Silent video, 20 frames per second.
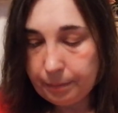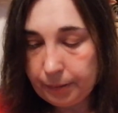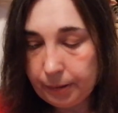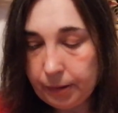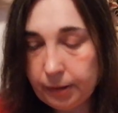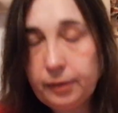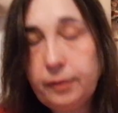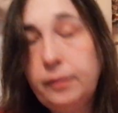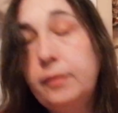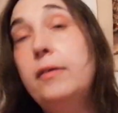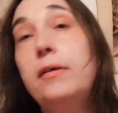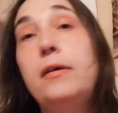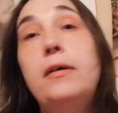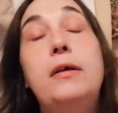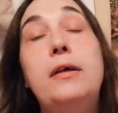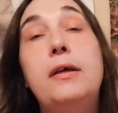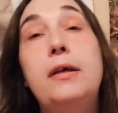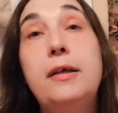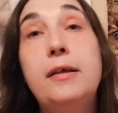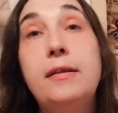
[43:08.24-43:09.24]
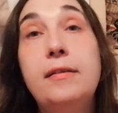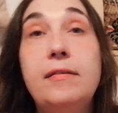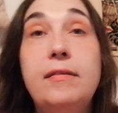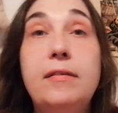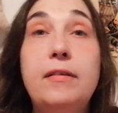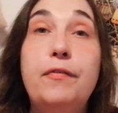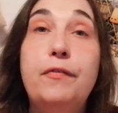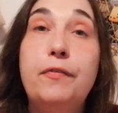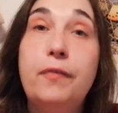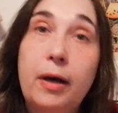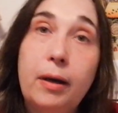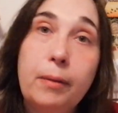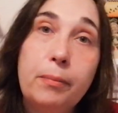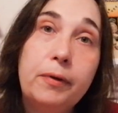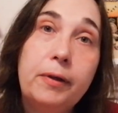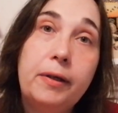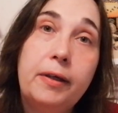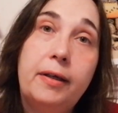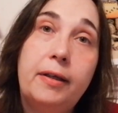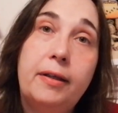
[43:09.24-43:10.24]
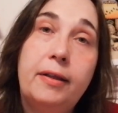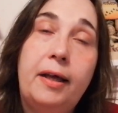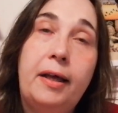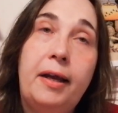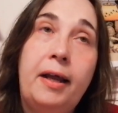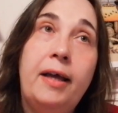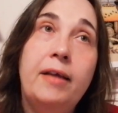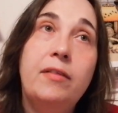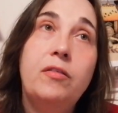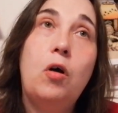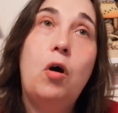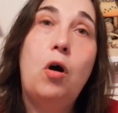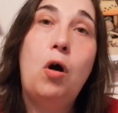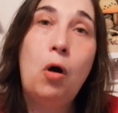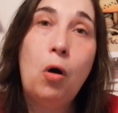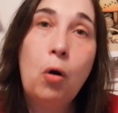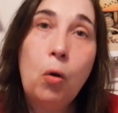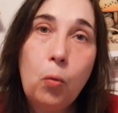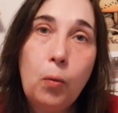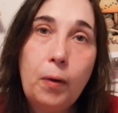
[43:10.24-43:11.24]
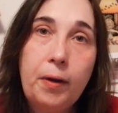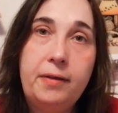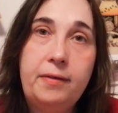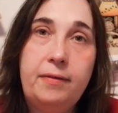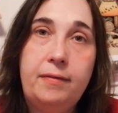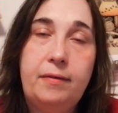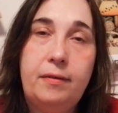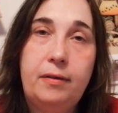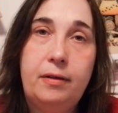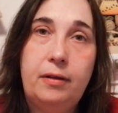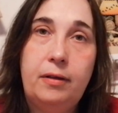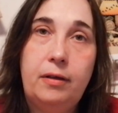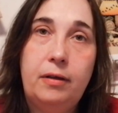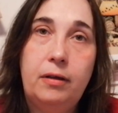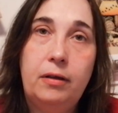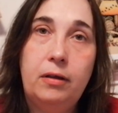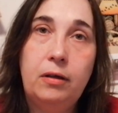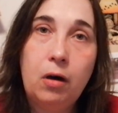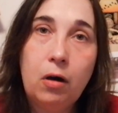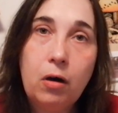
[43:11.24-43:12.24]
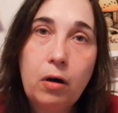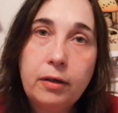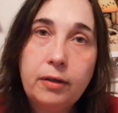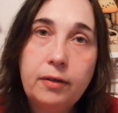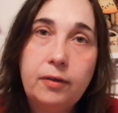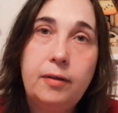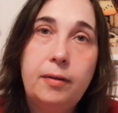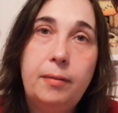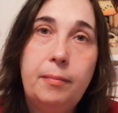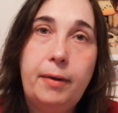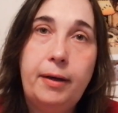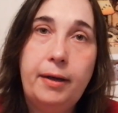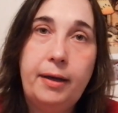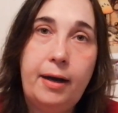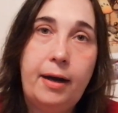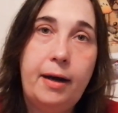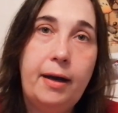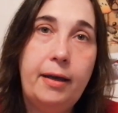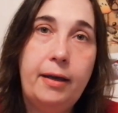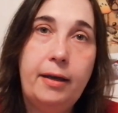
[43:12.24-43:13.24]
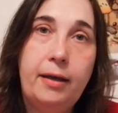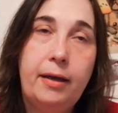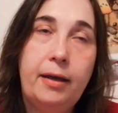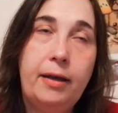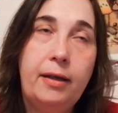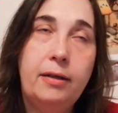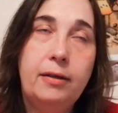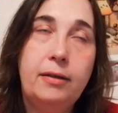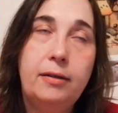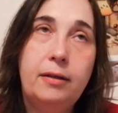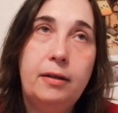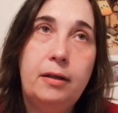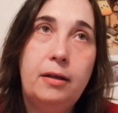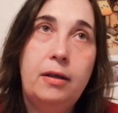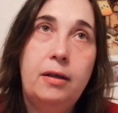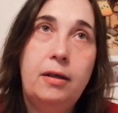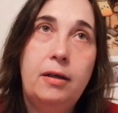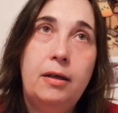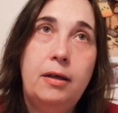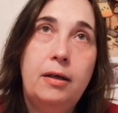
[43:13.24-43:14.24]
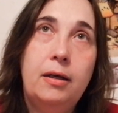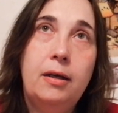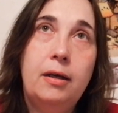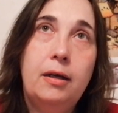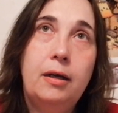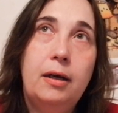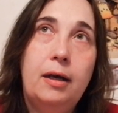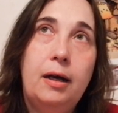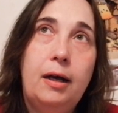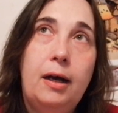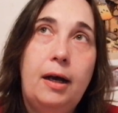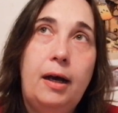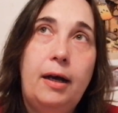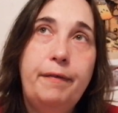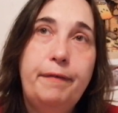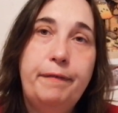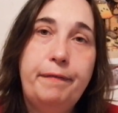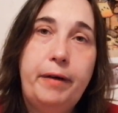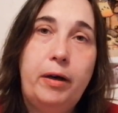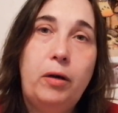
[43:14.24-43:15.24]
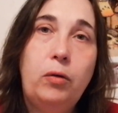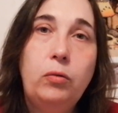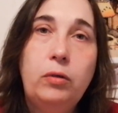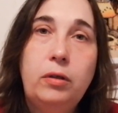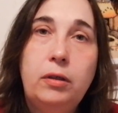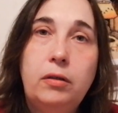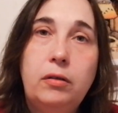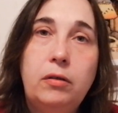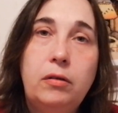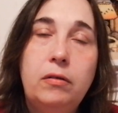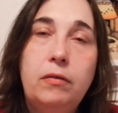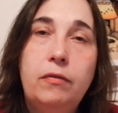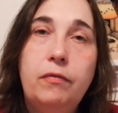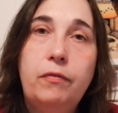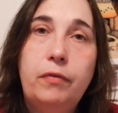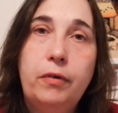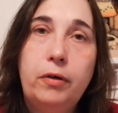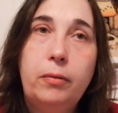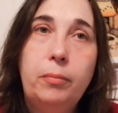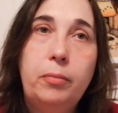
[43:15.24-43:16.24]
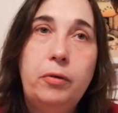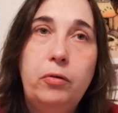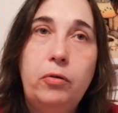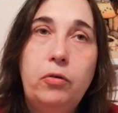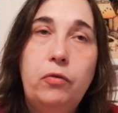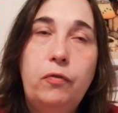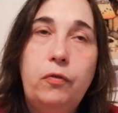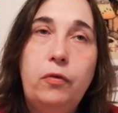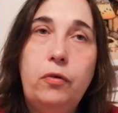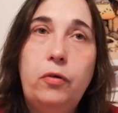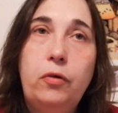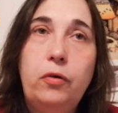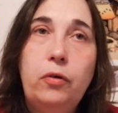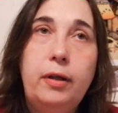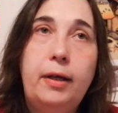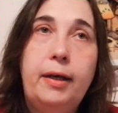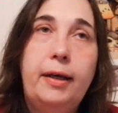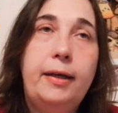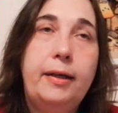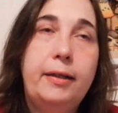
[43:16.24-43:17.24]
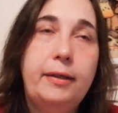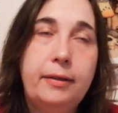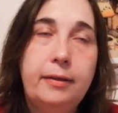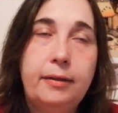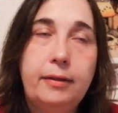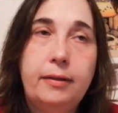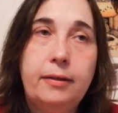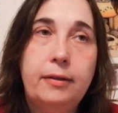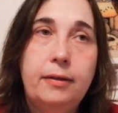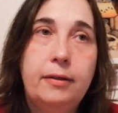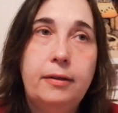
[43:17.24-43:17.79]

But it's the fabric that has always caught my eye and I found it very beautiful and